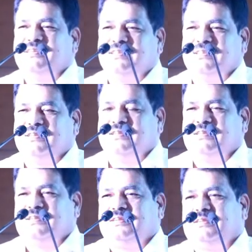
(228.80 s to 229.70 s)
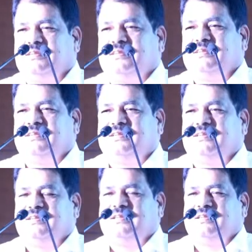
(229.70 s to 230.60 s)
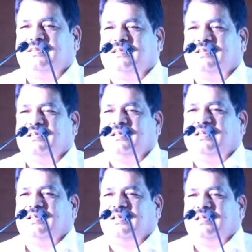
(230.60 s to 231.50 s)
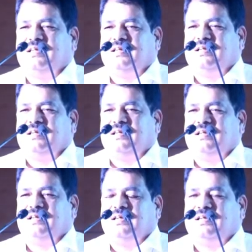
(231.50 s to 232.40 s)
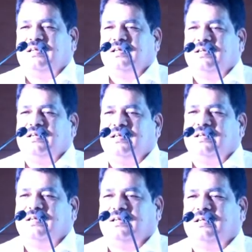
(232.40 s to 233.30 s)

Nothing is said.